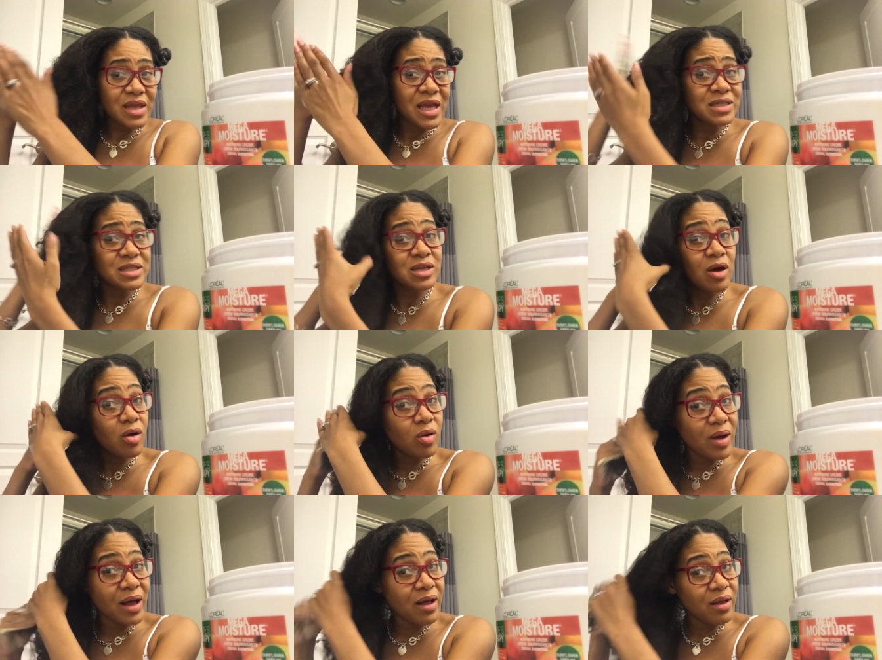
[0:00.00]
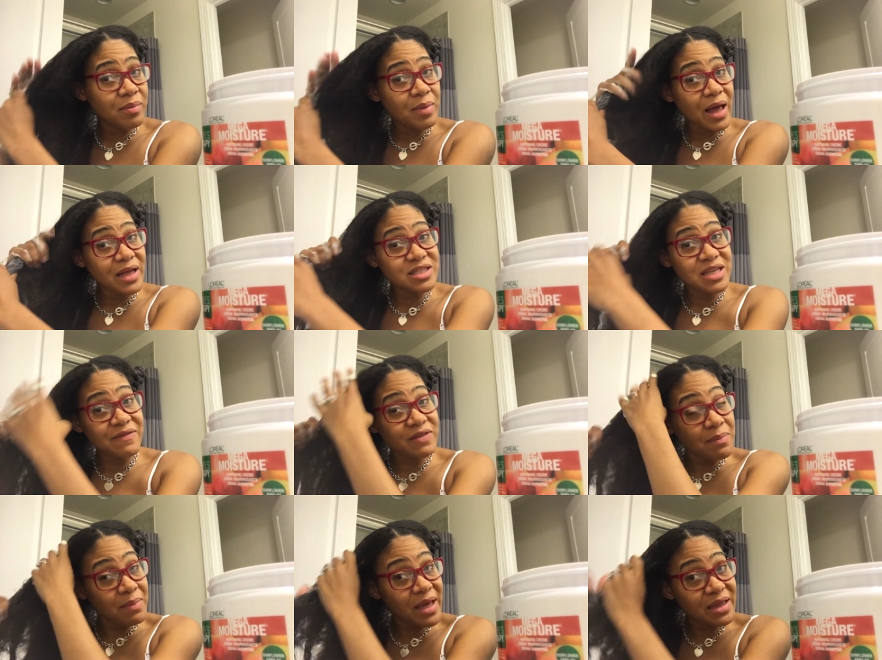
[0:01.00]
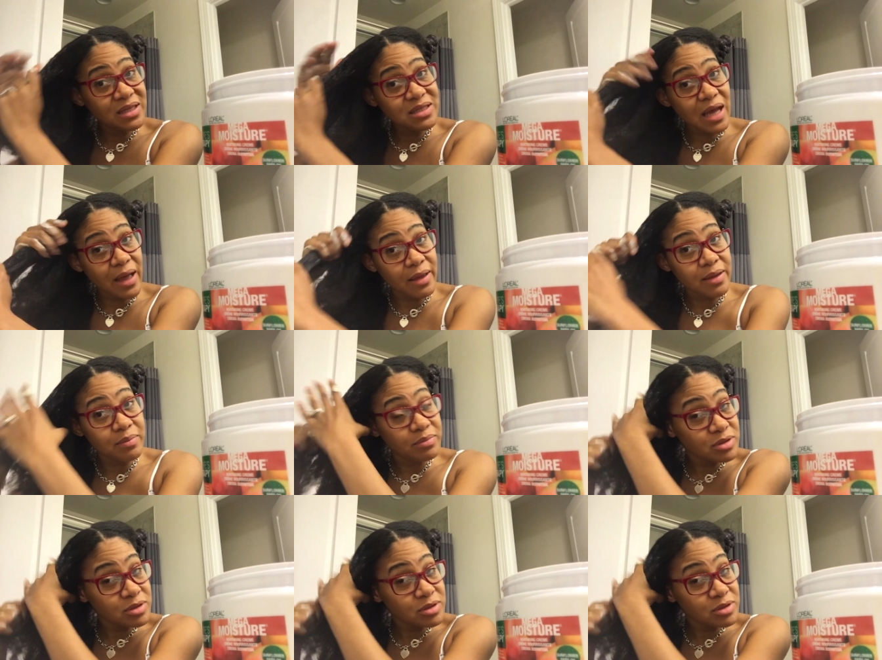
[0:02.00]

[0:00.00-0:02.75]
And so um, I just have to make the time